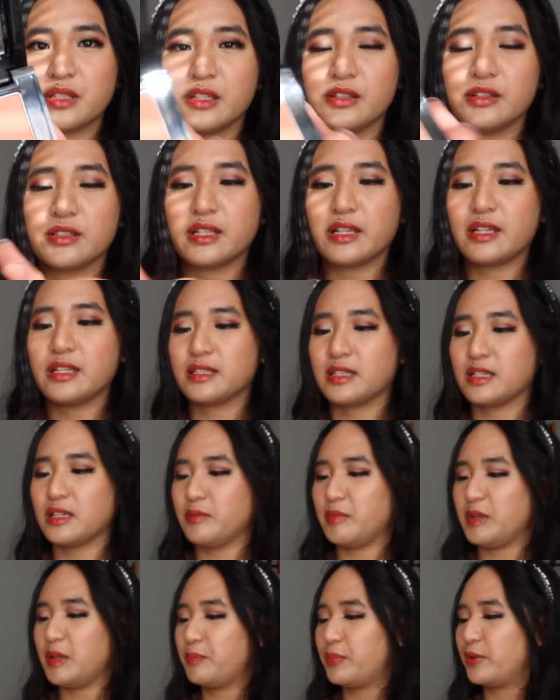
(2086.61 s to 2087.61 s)
It looks like it's
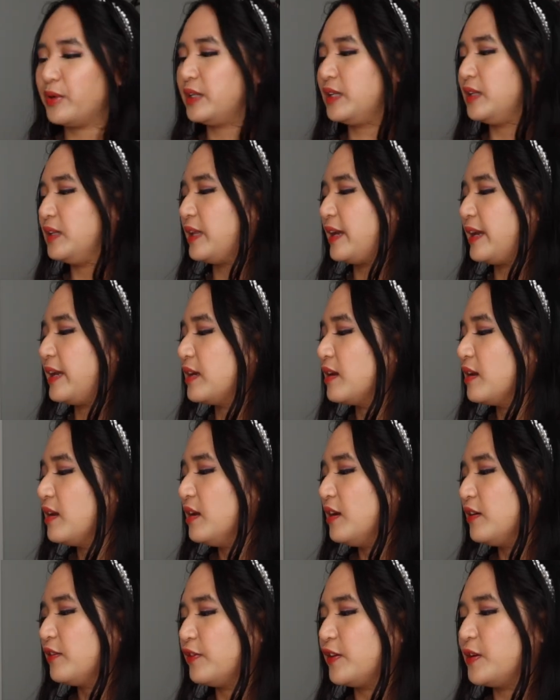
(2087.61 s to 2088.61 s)
gonna be pretty light
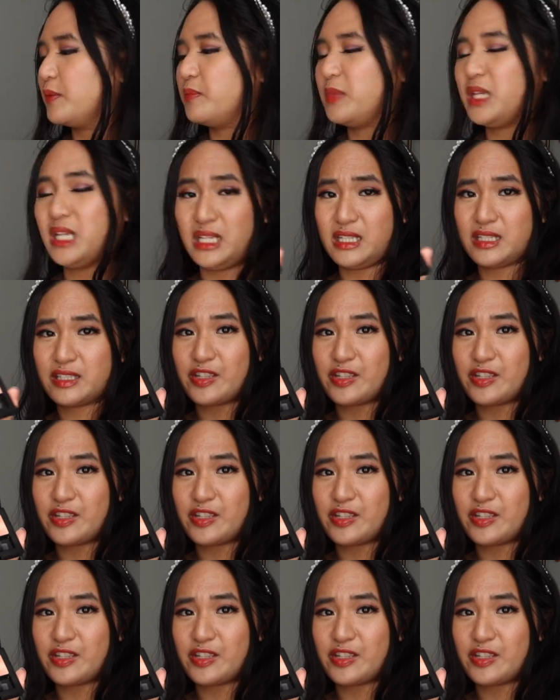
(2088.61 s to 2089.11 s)
for me,